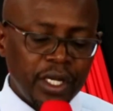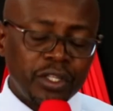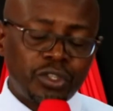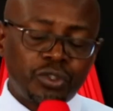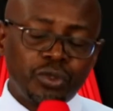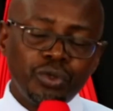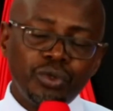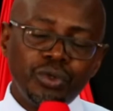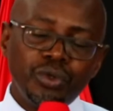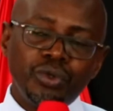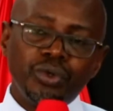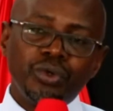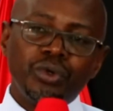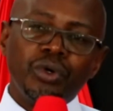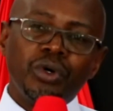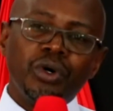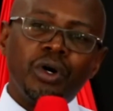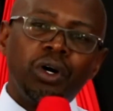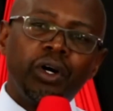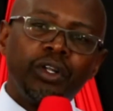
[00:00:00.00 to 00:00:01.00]
to
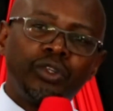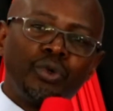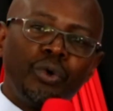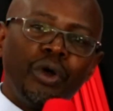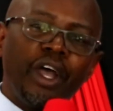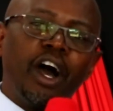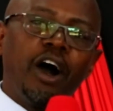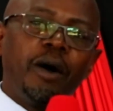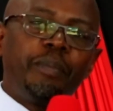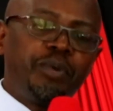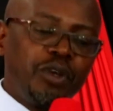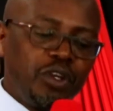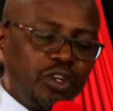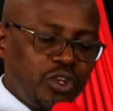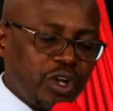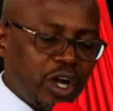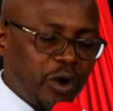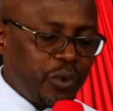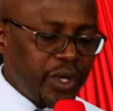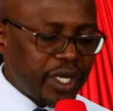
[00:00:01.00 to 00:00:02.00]
to help you in
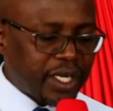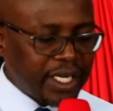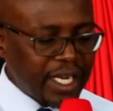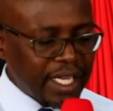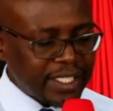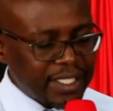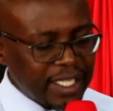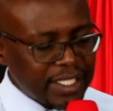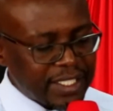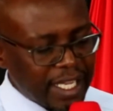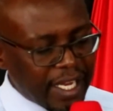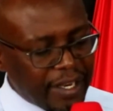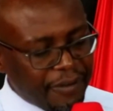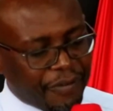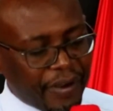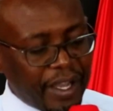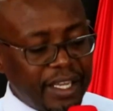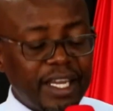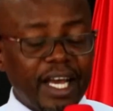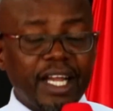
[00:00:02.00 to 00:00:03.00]
your weaknesses, and
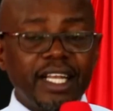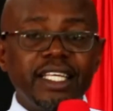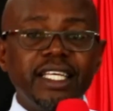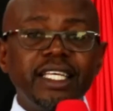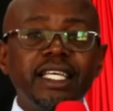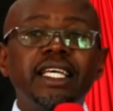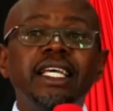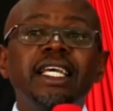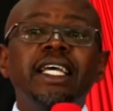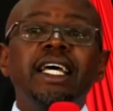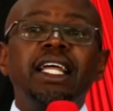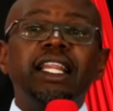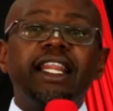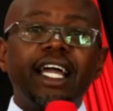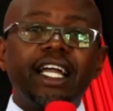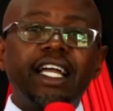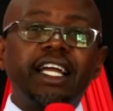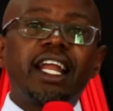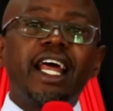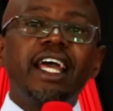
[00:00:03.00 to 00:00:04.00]
finally the
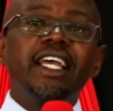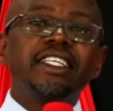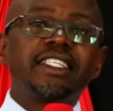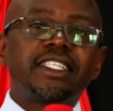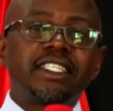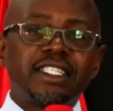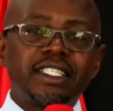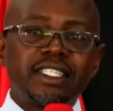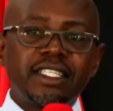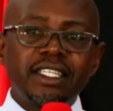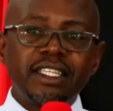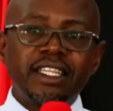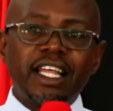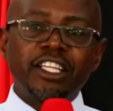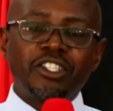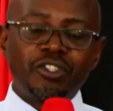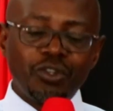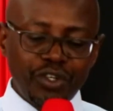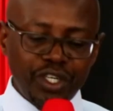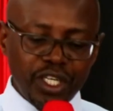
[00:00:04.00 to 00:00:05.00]
grace
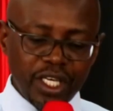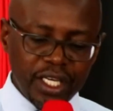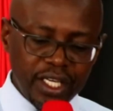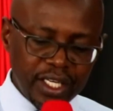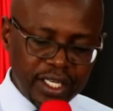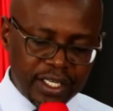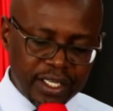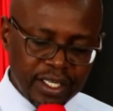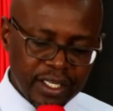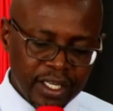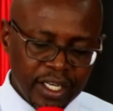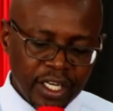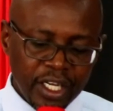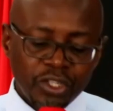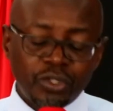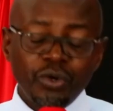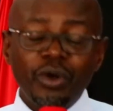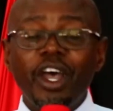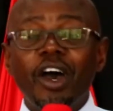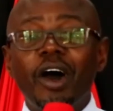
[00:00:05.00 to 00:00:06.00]
that you need
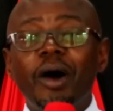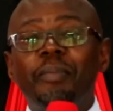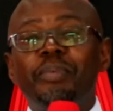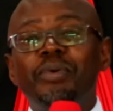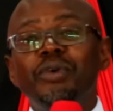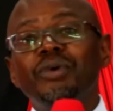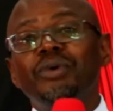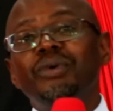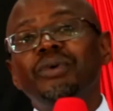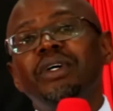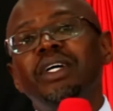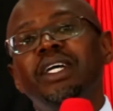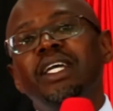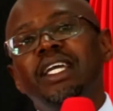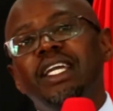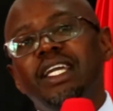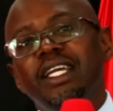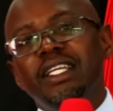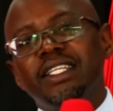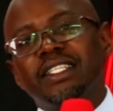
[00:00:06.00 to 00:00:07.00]
to help you
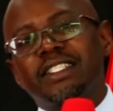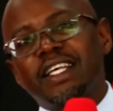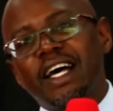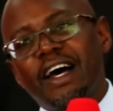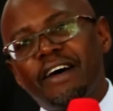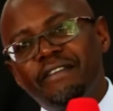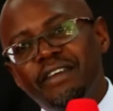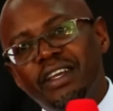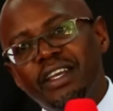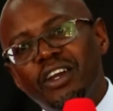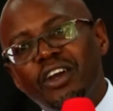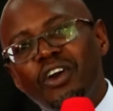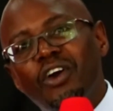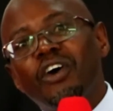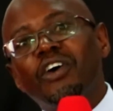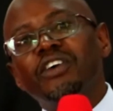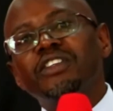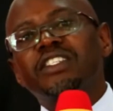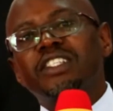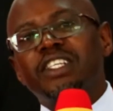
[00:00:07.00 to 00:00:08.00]
in serving
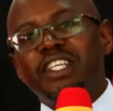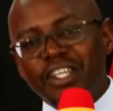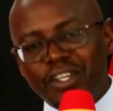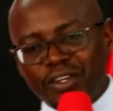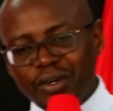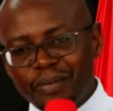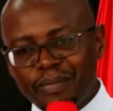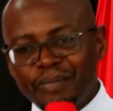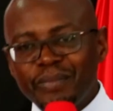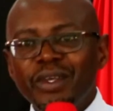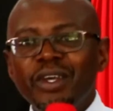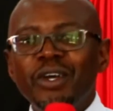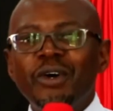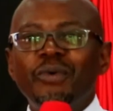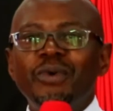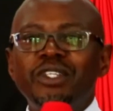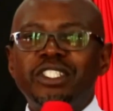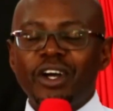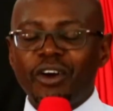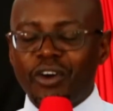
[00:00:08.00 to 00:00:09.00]
God's kingdom.
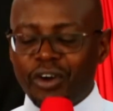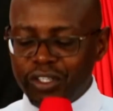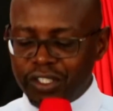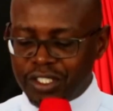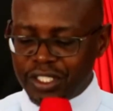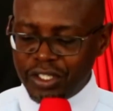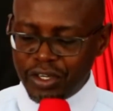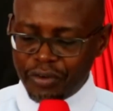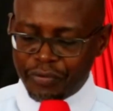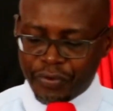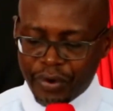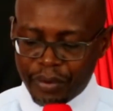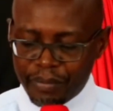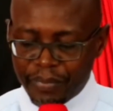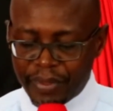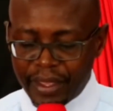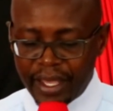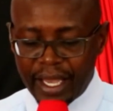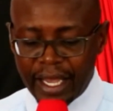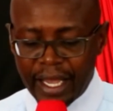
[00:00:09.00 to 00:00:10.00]
We shall continue from
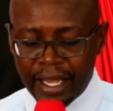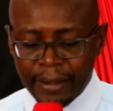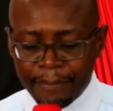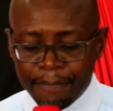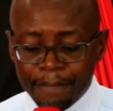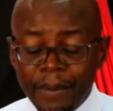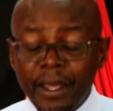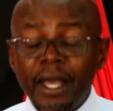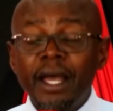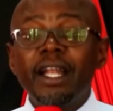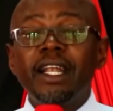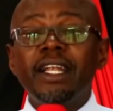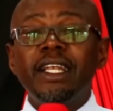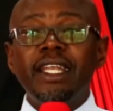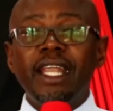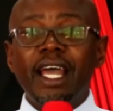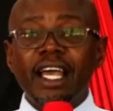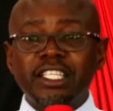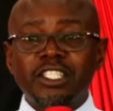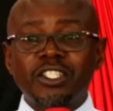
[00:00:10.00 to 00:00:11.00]
there
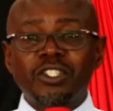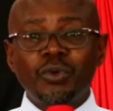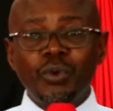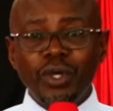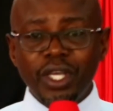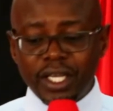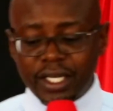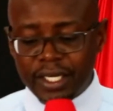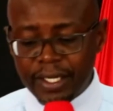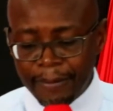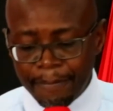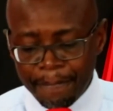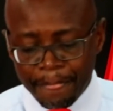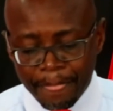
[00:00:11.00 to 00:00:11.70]
next week,